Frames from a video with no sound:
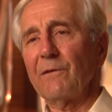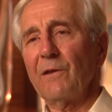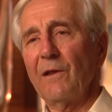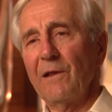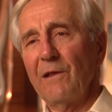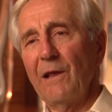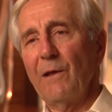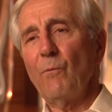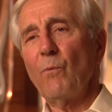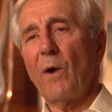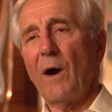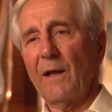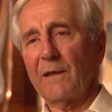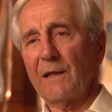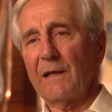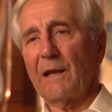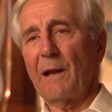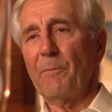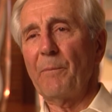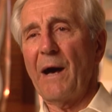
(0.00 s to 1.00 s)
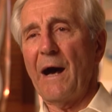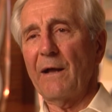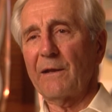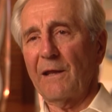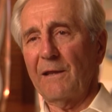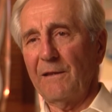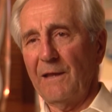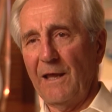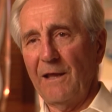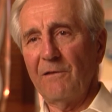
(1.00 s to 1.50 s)
And he wanted about
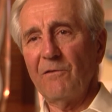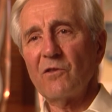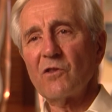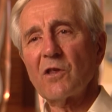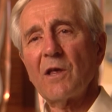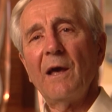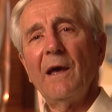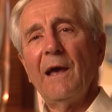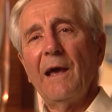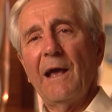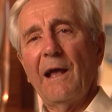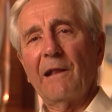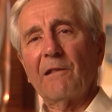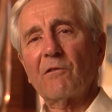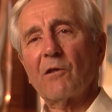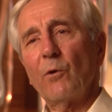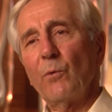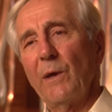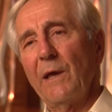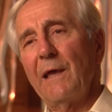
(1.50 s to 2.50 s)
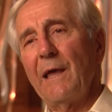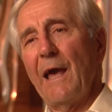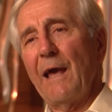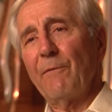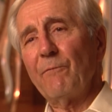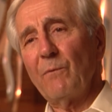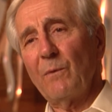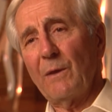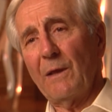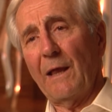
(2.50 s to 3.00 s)
an inch, and so we
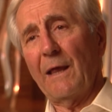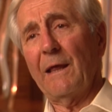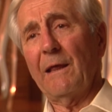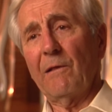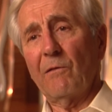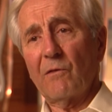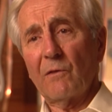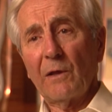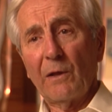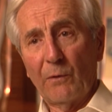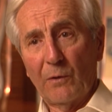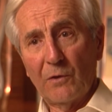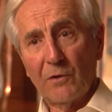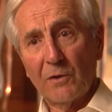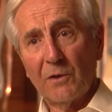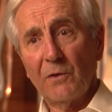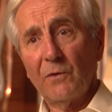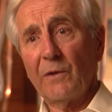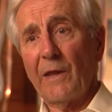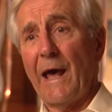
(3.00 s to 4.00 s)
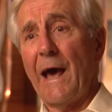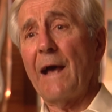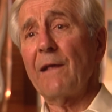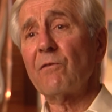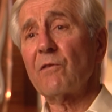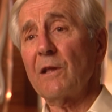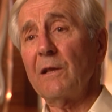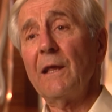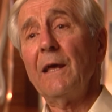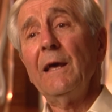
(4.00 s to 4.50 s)
gave him, he said, can you do that? I
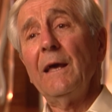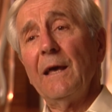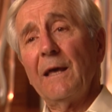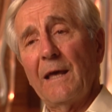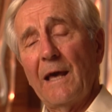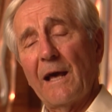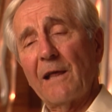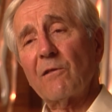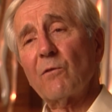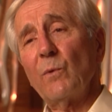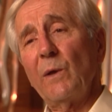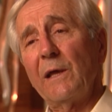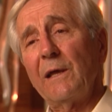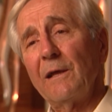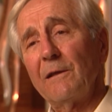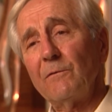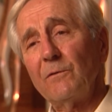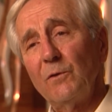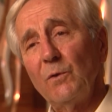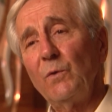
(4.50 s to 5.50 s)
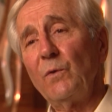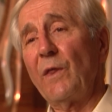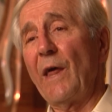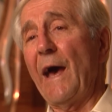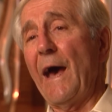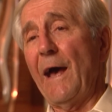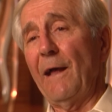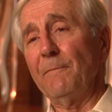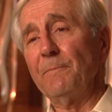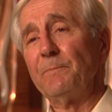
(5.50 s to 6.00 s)
said, yes, we can do
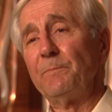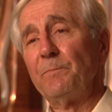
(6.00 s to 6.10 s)
that.